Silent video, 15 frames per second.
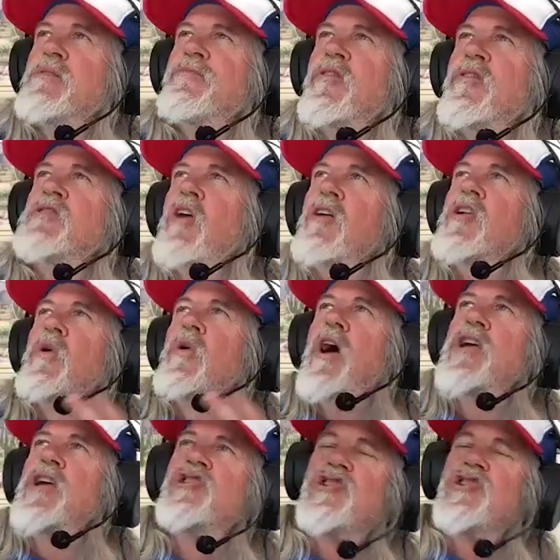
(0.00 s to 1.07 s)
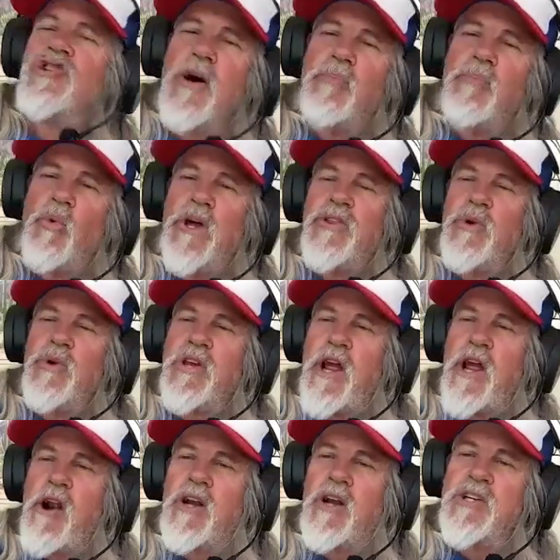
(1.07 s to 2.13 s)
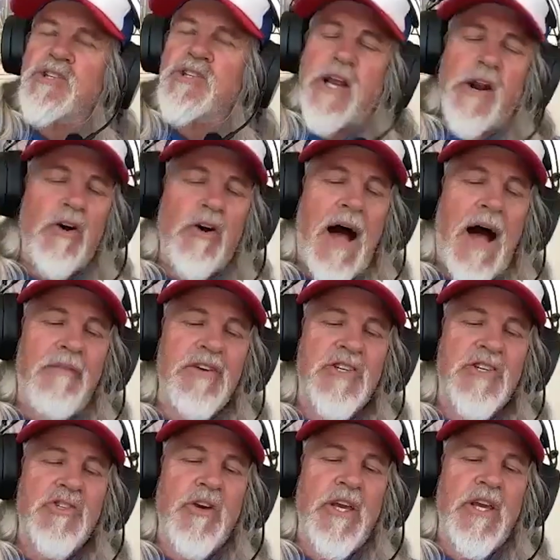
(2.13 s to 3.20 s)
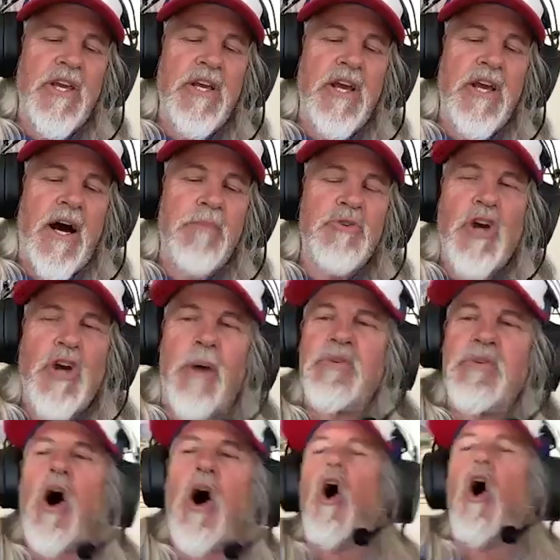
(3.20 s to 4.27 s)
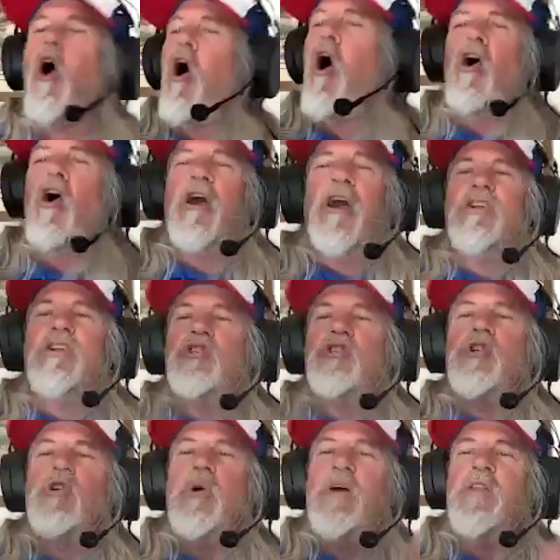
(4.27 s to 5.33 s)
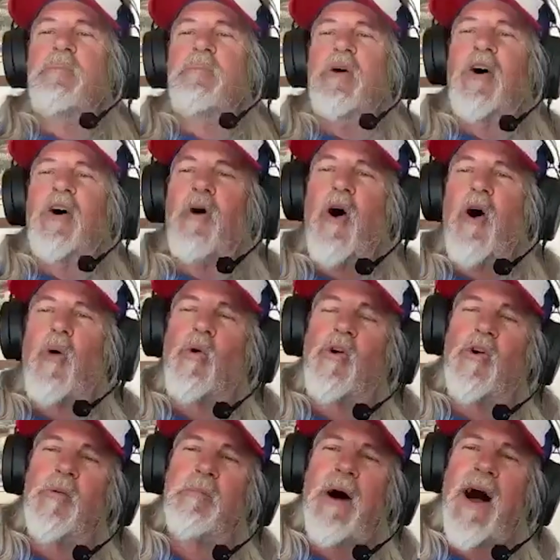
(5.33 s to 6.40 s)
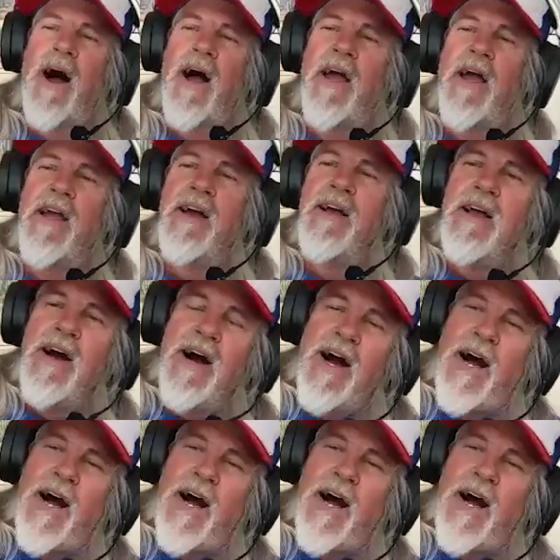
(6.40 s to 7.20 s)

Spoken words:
first of all, your relationship with Carol, because Carol obviously jumped all in too in the pickleball world by